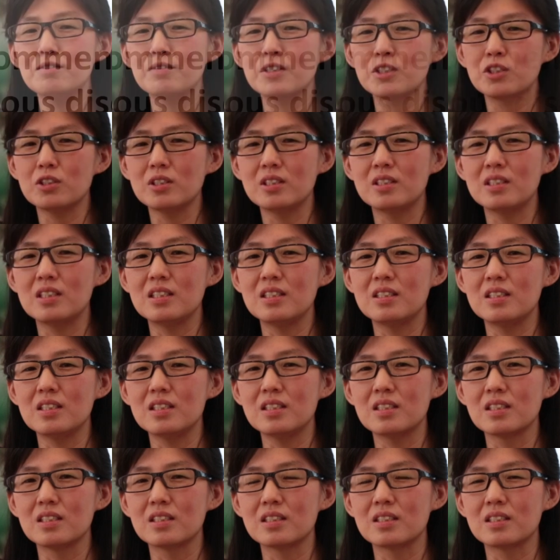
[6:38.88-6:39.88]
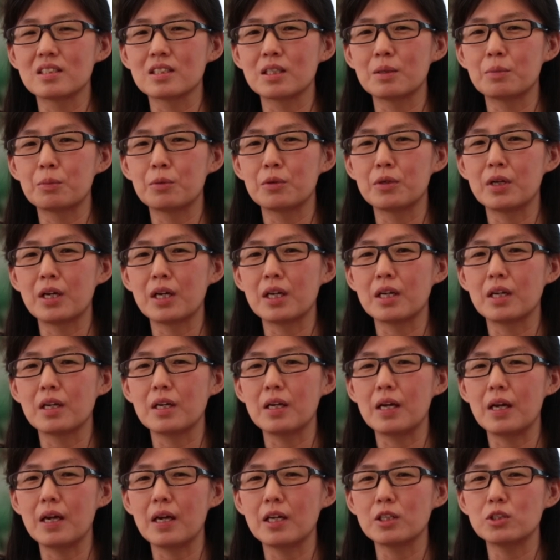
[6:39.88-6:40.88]
Infectious disease in Singapore,
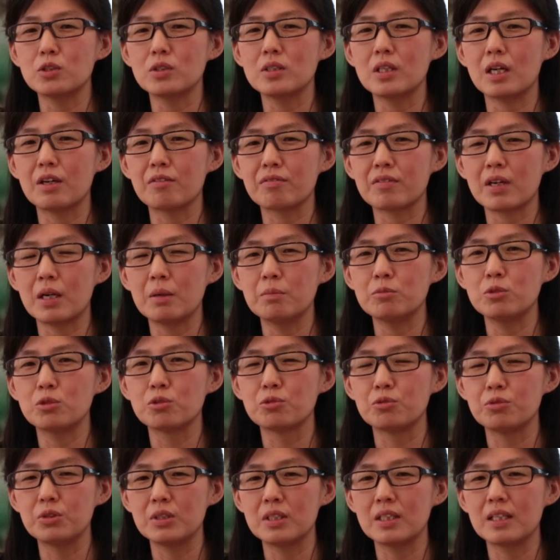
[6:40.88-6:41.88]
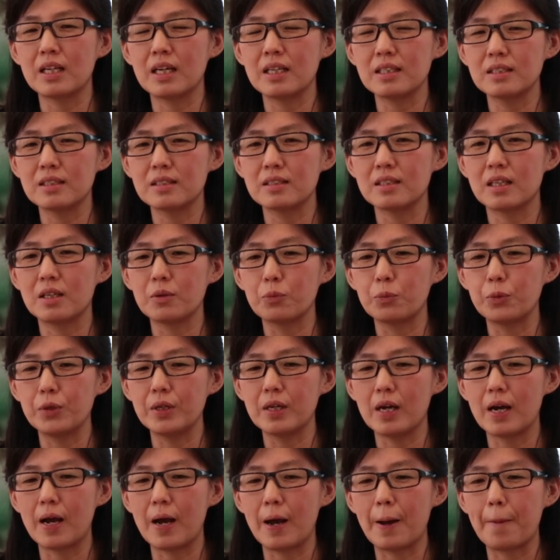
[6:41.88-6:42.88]
actually I've come to realize that
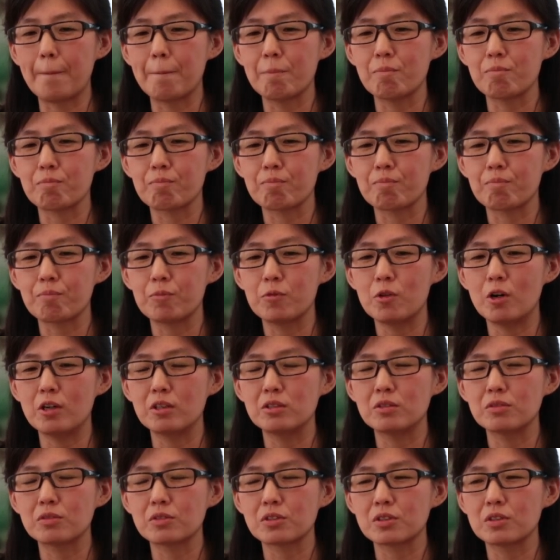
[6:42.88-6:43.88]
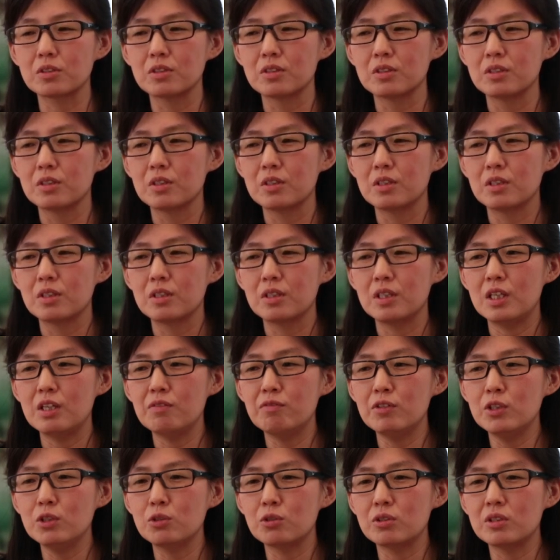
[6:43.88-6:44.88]
we are not,
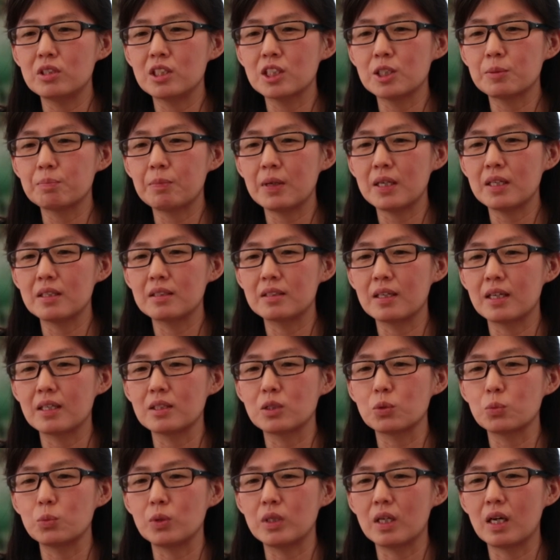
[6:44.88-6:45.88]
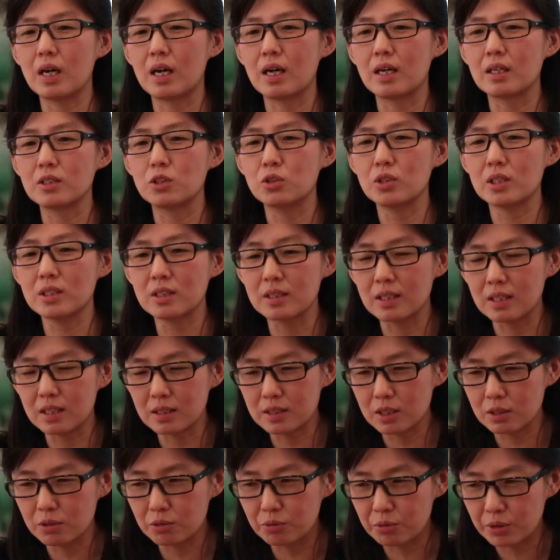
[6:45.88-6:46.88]
even though despite that we are just a
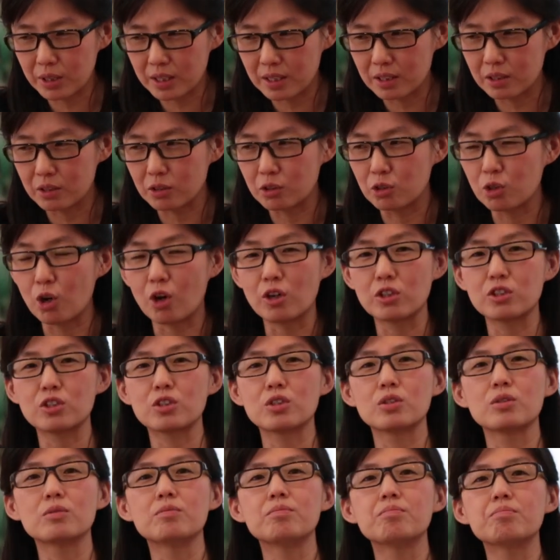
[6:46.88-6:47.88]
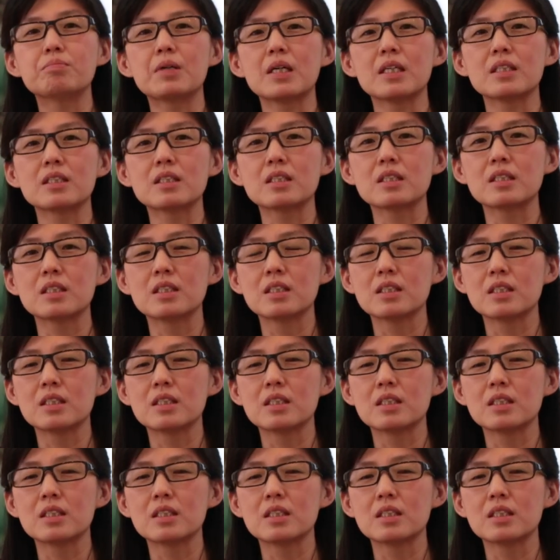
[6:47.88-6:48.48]
little red dot, but